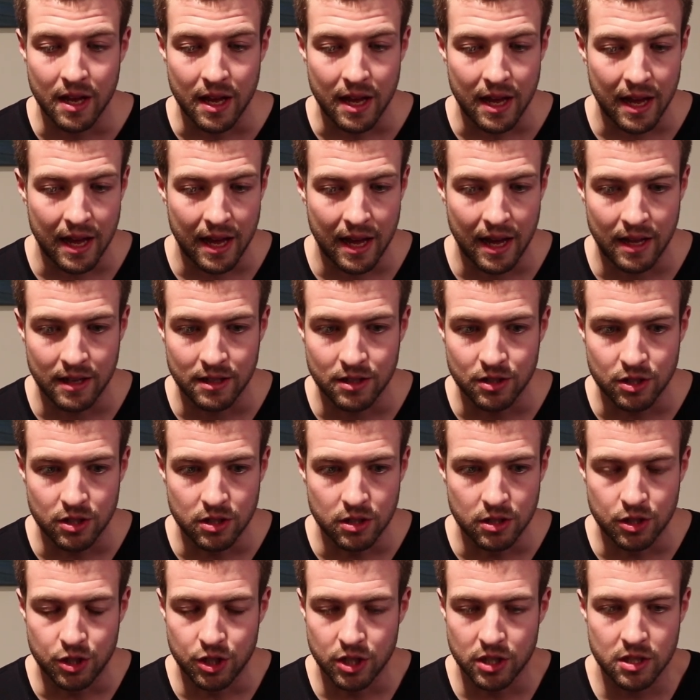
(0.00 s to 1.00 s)
and
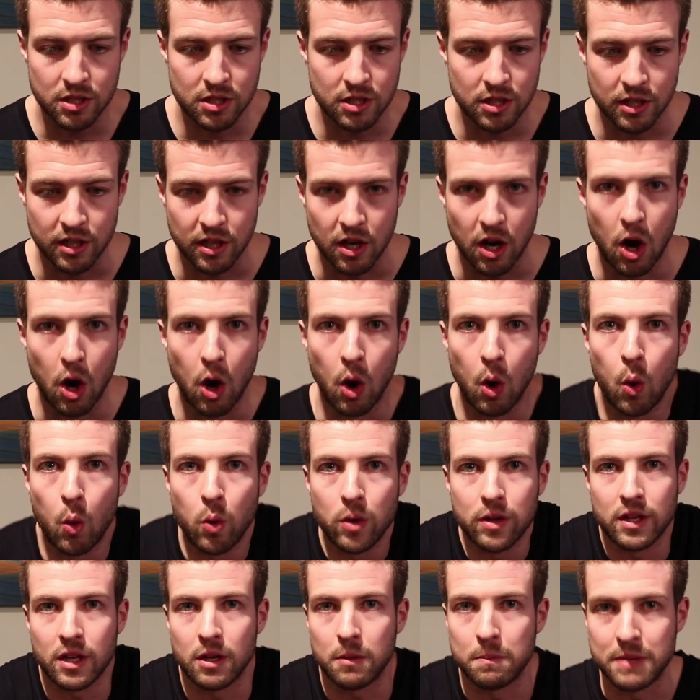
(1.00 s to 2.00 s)
just to
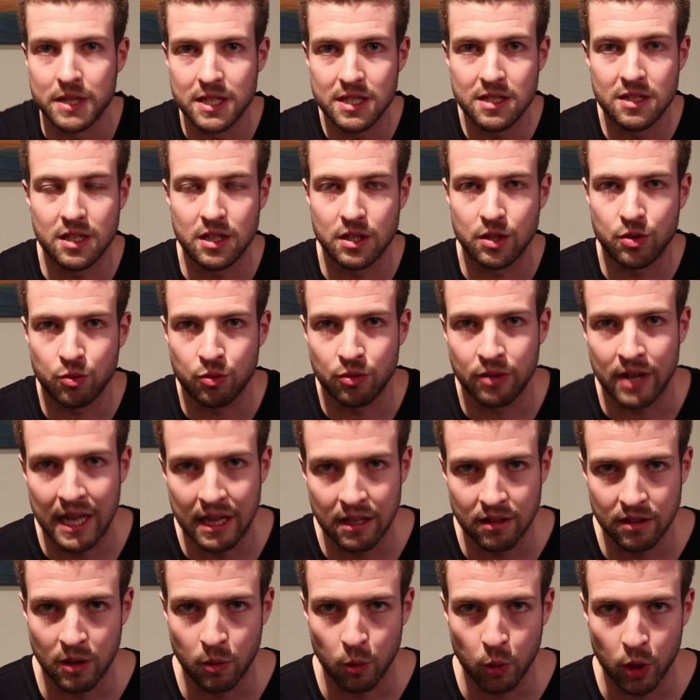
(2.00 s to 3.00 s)
own their business
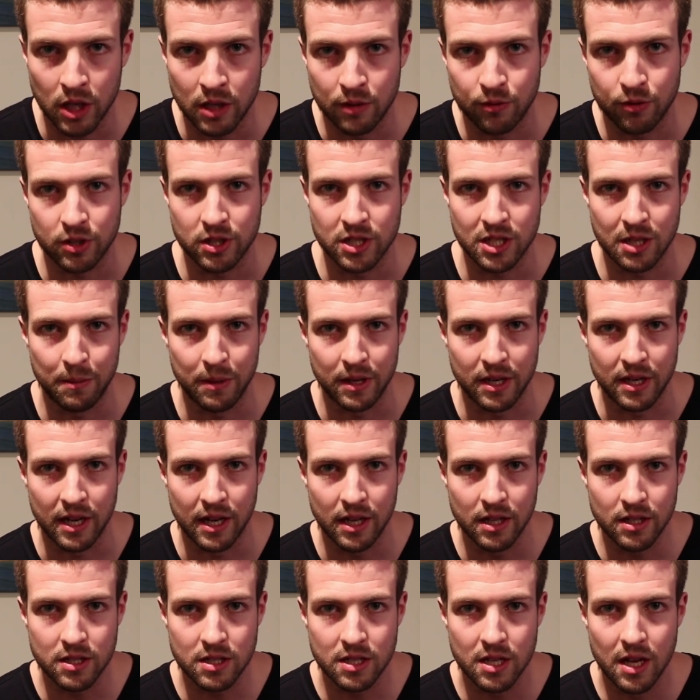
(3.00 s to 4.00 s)
rather than working for someone
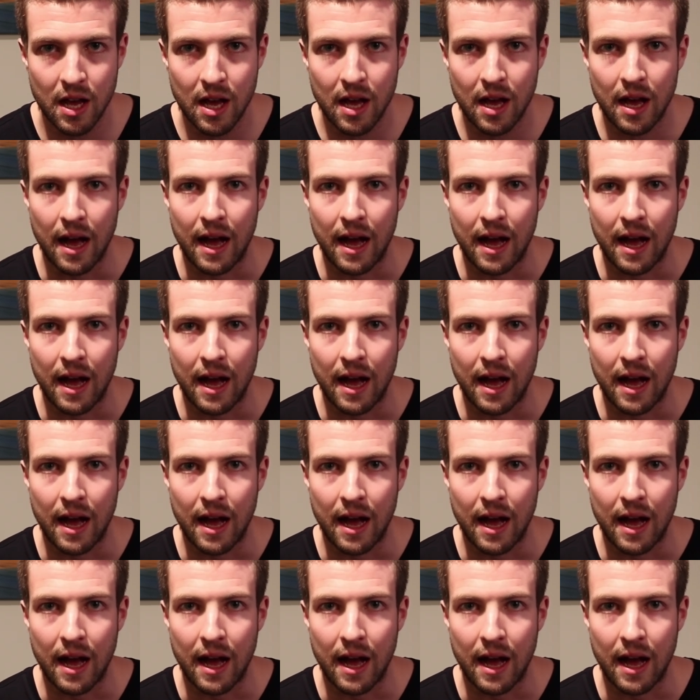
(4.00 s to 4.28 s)
else,